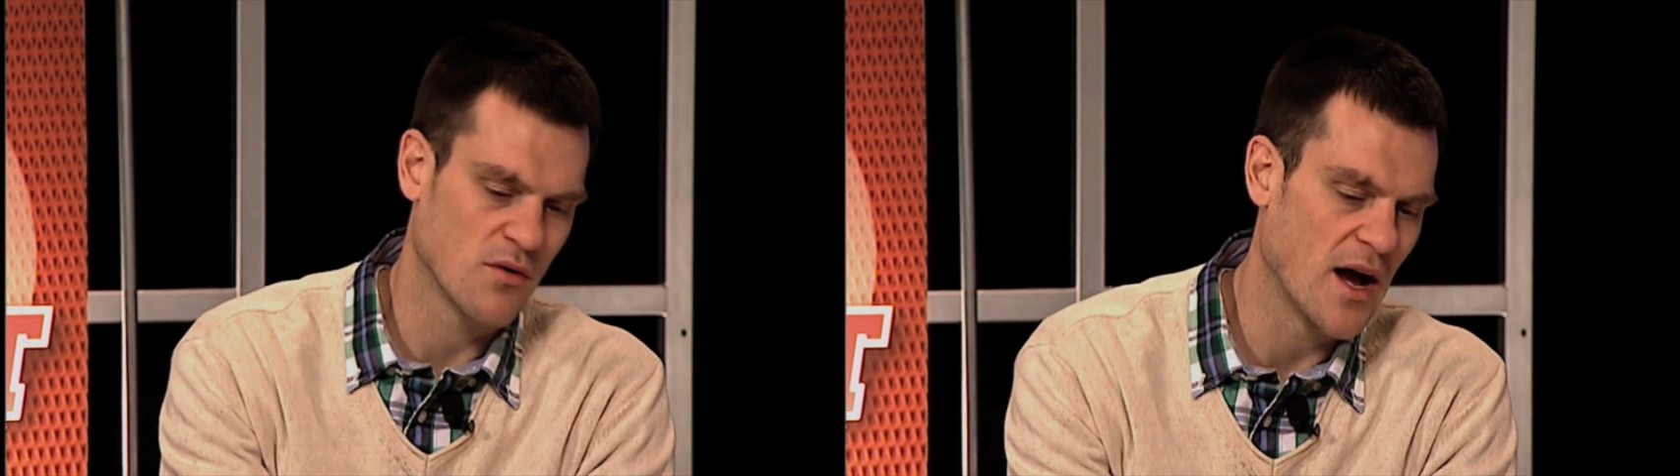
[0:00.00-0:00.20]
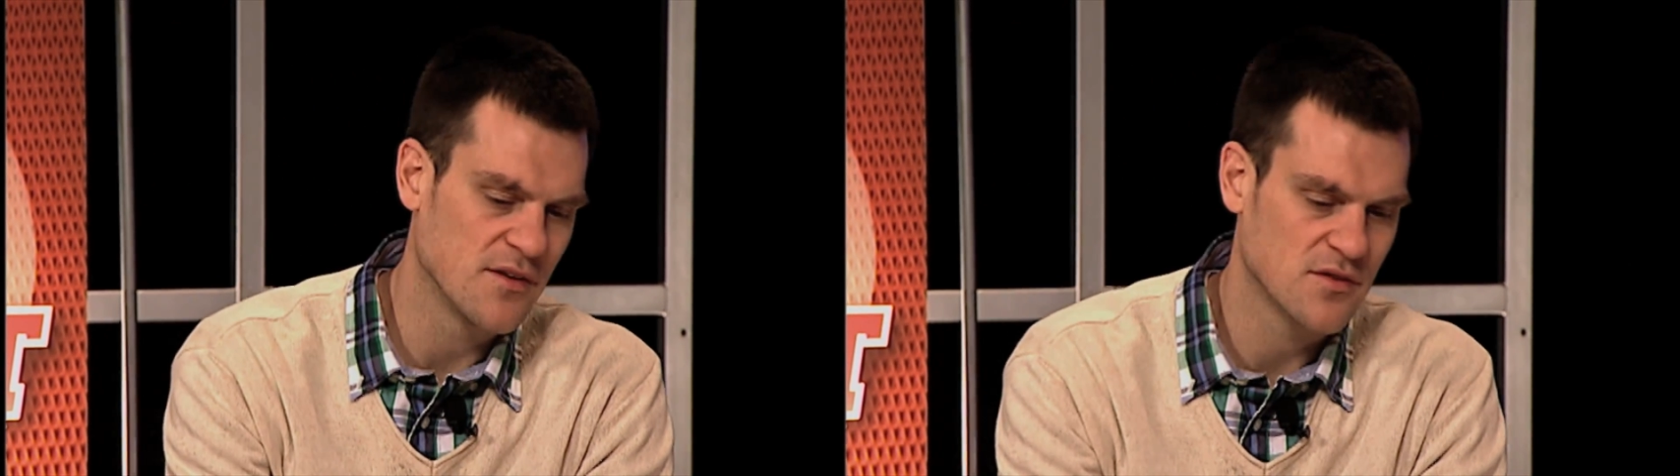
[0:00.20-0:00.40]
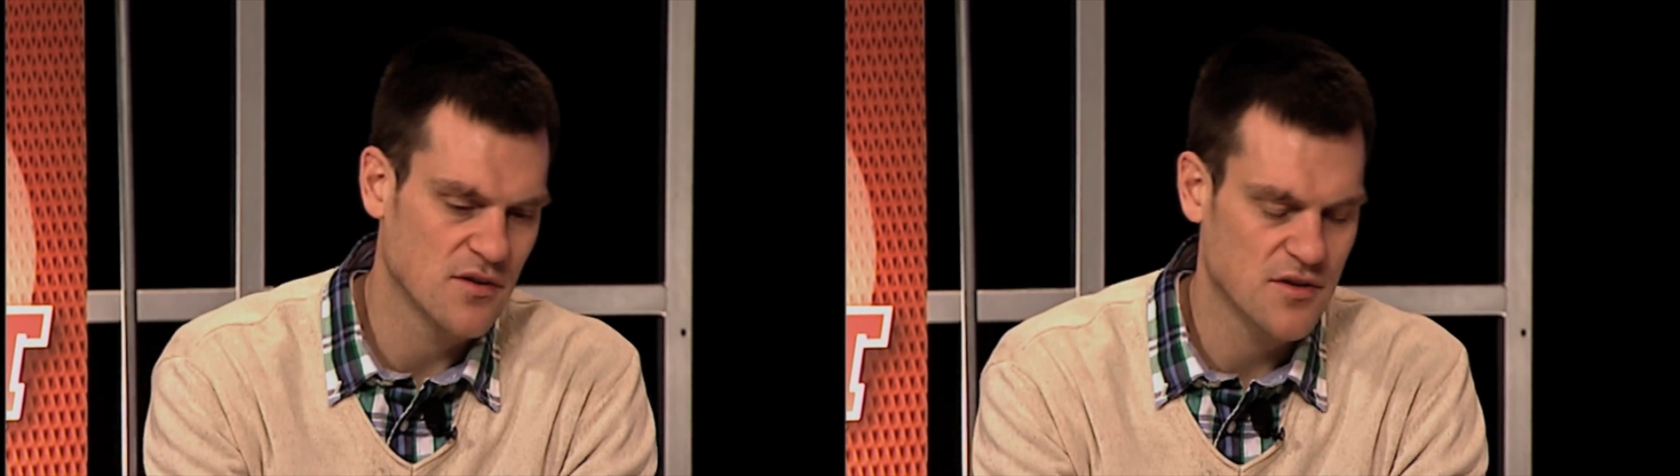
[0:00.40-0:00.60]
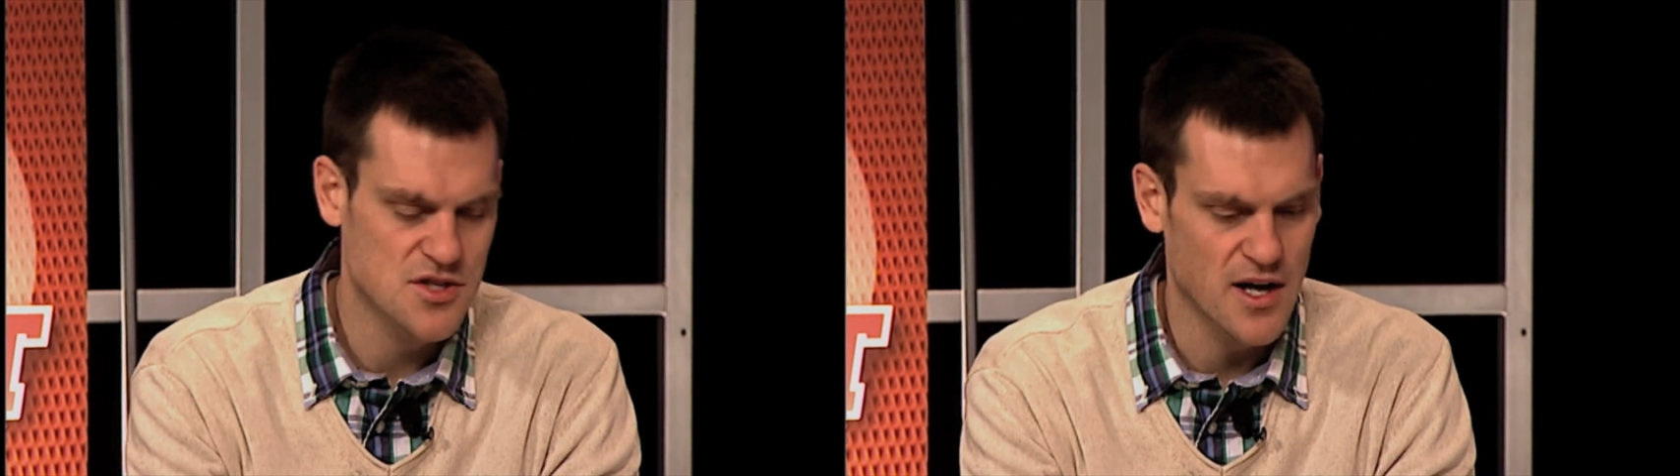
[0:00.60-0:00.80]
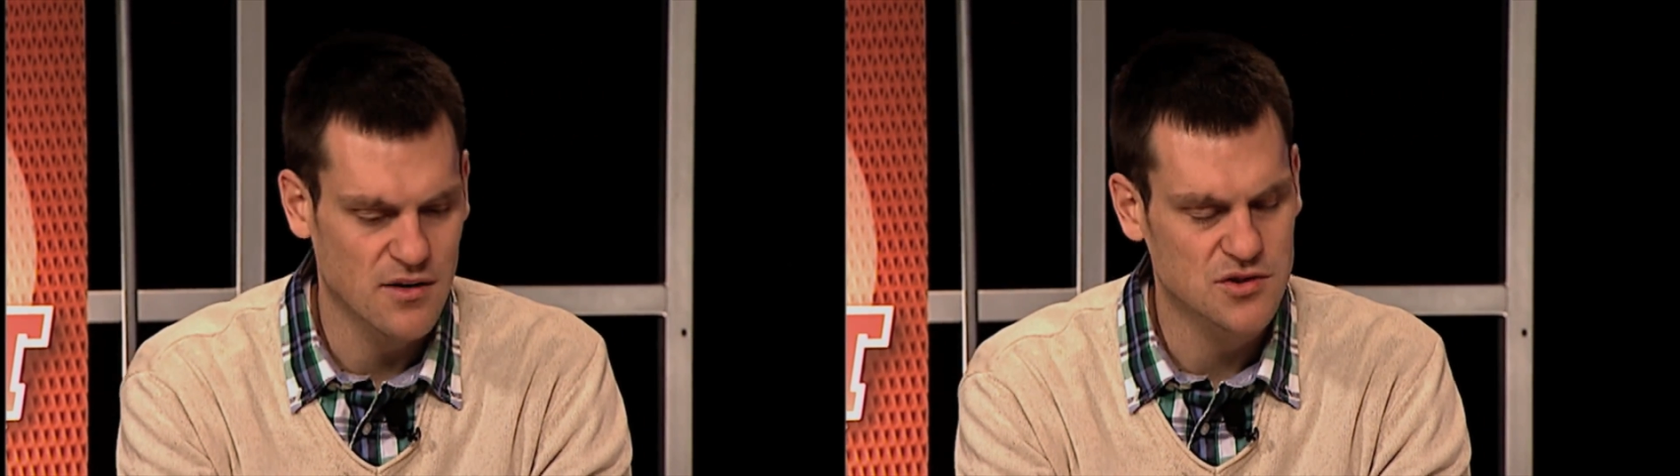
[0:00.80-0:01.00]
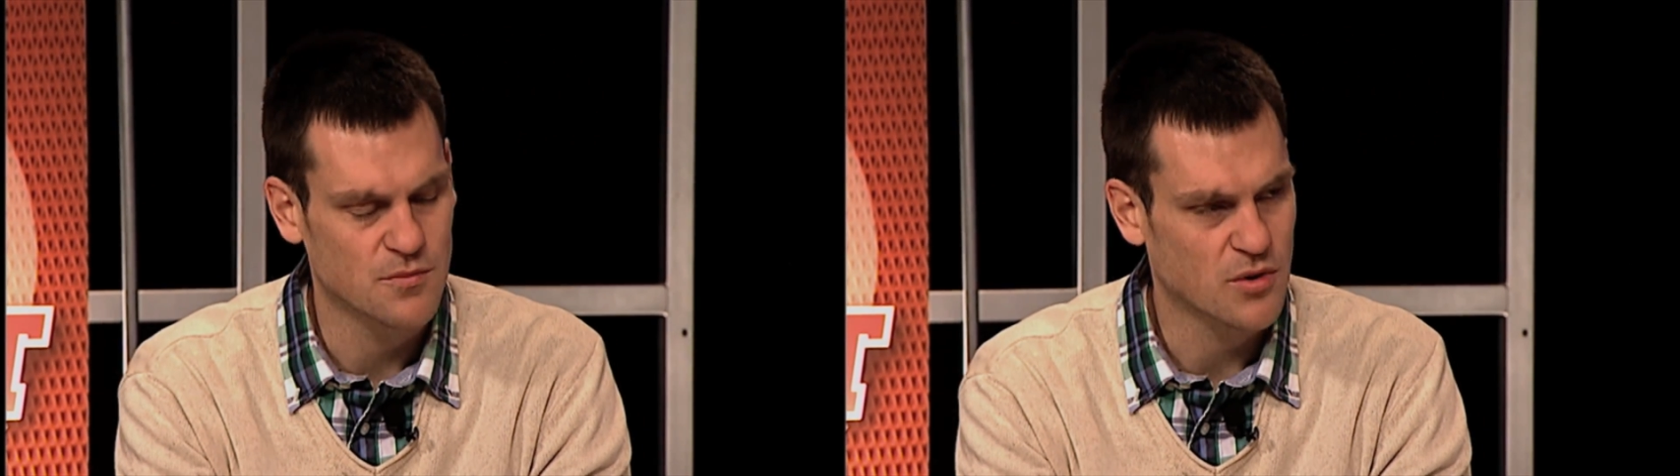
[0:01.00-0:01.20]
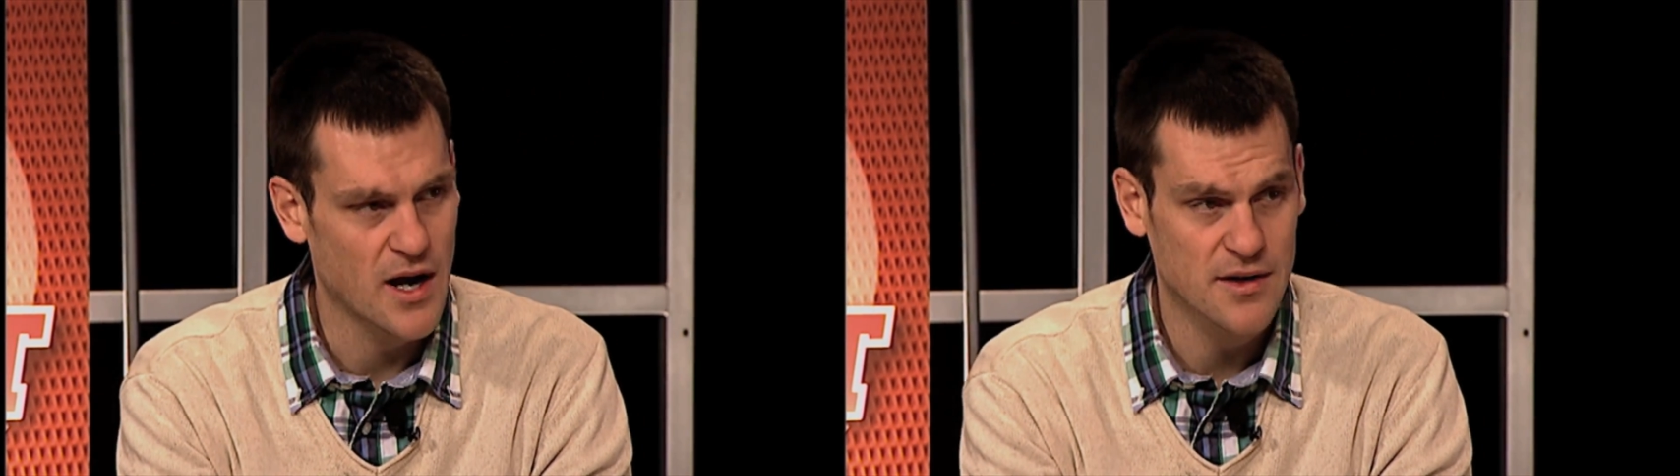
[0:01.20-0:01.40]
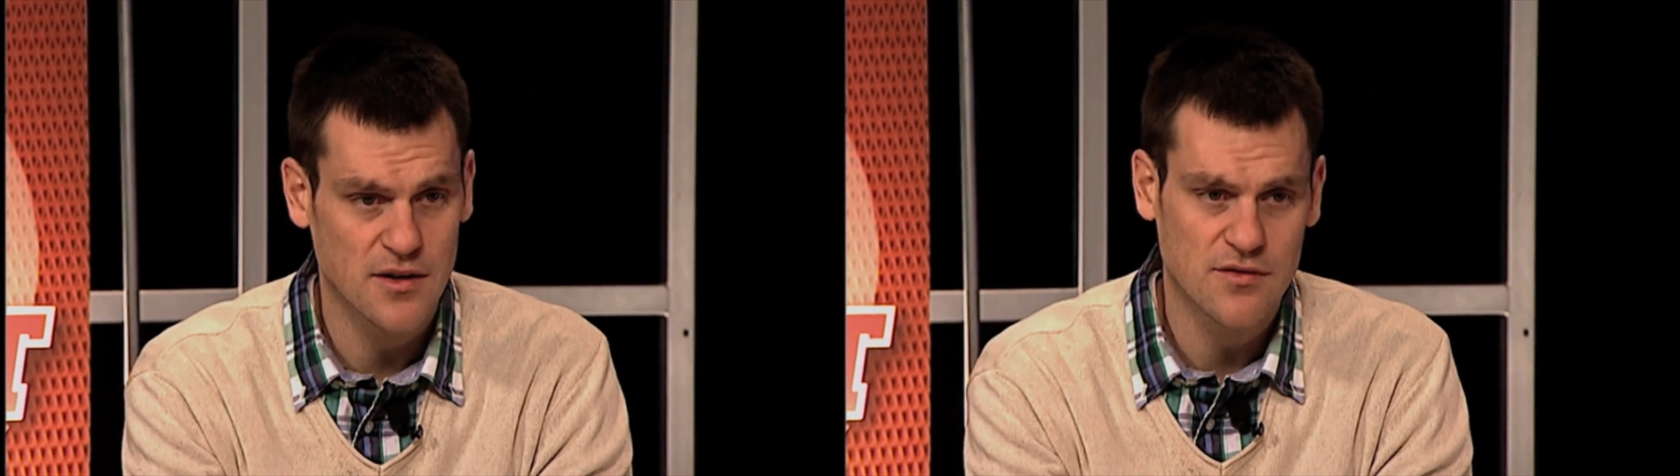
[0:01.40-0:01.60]
rising to the challenge in
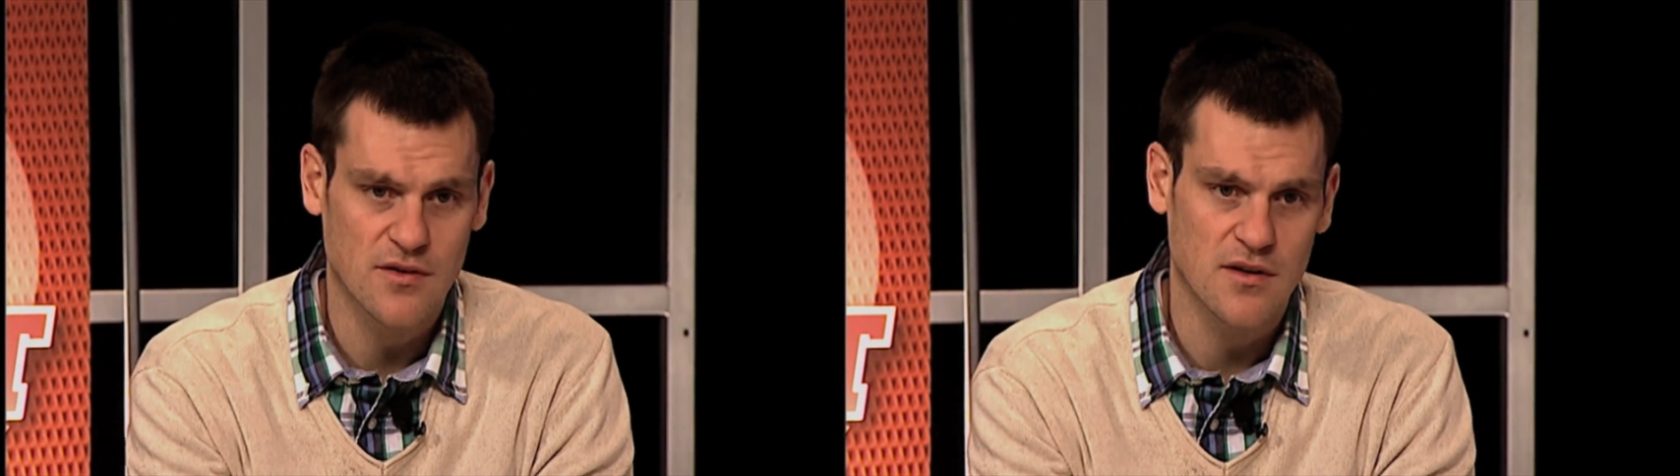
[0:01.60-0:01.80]
practice,